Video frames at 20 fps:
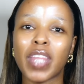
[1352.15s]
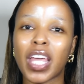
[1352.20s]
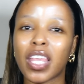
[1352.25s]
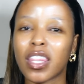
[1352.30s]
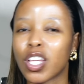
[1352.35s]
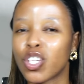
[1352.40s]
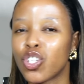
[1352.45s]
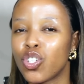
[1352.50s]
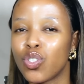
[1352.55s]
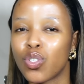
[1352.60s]
thing
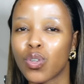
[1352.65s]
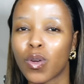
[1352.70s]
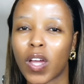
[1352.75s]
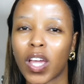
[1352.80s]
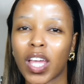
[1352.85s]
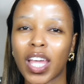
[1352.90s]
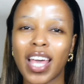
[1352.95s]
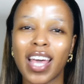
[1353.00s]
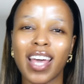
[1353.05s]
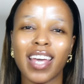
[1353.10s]
that you're
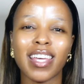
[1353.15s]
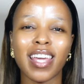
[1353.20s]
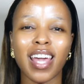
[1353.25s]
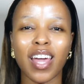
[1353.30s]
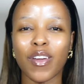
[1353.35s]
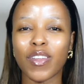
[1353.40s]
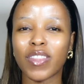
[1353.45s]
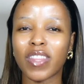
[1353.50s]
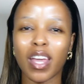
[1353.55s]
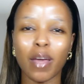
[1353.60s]
doing
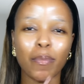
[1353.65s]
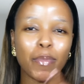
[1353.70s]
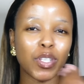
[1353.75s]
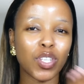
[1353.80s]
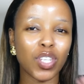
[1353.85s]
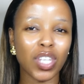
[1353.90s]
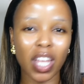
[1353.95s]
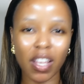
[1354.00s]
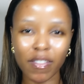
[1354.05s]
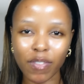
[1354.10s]
here and there,
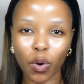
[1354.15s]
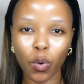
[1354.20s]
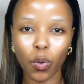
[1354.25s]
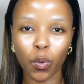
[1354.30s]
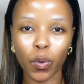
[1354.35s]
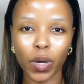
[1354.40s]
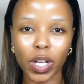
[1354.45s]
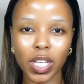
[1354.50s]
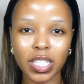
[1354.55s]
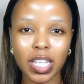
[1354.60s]
but never
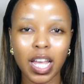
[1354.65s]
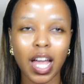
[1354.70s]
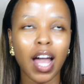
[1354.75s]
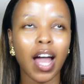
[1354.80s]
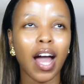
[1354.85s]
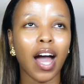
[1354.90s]
always.